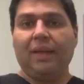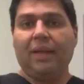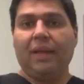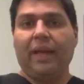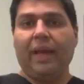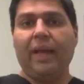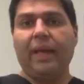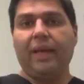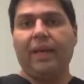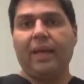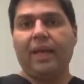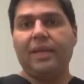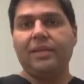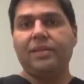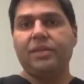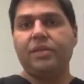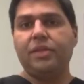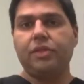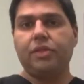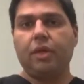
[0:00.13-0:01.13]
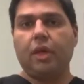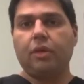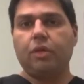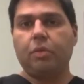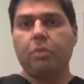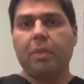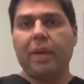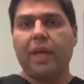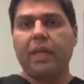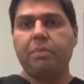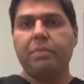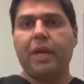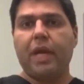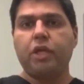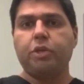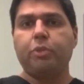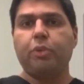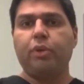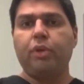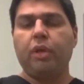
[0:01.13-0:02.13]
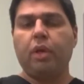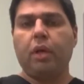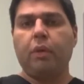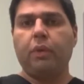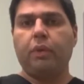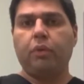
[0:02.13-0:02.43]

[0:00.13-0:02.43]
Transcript: Hey guys, this is Dr. Mike Majmundar with